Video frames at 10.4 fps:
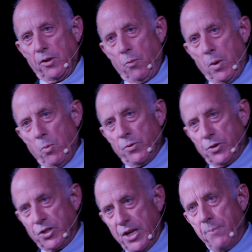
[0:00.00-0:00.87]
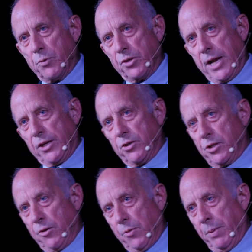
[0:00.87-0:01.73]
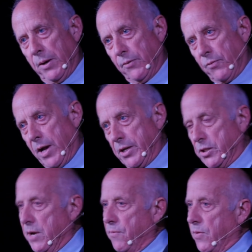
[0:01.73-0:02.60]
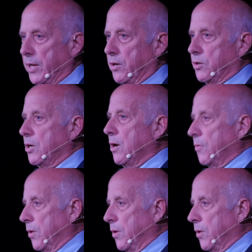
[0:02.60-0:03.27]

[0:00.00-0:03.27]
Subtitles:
that we want the same protections of the Bill of Rights and everything else